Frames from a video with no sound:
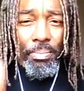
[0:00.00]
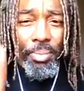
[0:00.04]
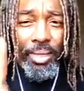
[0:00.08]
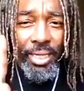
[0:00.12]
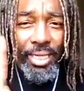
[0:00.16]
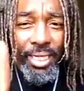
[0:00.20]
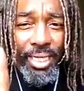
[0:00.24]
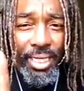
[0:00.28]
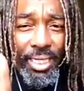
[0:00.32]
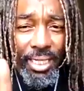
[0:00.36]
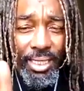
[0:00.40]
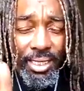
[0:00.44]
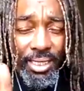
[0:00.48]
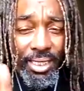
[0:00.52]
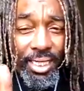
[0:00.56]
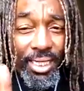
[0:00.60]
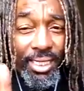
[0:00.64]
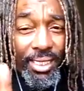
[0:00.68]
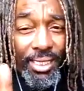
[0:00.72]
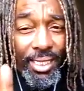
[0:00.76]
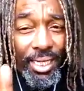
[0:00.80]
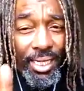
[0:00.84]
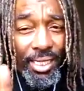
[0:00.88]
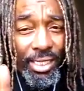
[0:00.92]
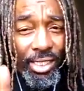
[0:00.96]
Because
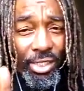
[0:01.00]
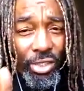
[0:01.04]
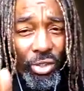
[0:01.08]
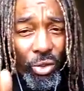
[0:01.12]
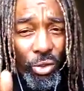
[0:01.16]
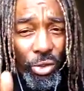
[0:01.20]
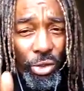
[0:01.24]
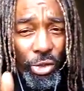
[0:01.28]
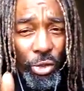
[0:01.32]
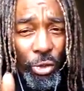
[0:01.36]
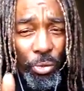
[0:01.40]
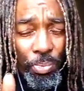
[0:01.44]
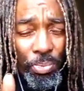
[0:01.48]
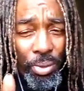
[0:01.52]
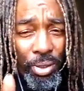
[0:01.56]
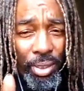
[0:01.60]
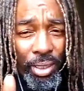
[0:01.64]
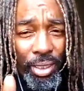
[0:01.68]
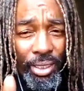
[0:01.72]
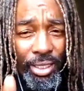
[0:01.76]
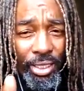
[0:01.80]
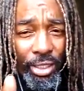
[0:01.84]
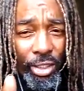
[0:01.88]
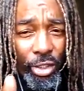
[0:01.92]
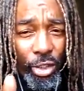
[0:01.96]
it's a social
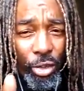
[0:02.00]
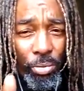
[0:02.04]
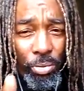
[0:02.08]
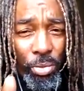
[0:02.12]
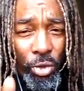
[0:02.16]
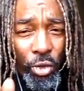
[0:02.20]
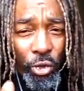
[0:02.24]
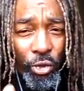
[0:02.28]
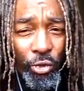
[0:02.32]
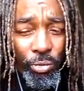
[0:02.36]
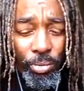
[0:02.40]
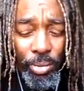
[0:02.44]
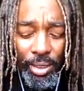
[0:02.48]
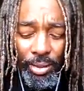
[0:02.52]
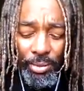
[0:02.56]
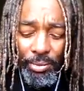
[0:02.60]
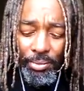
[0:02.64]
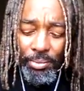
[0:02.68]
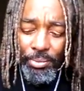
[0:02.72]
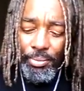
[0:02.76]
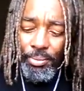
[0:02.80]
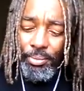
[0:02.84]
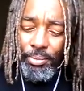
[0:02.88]
political movement.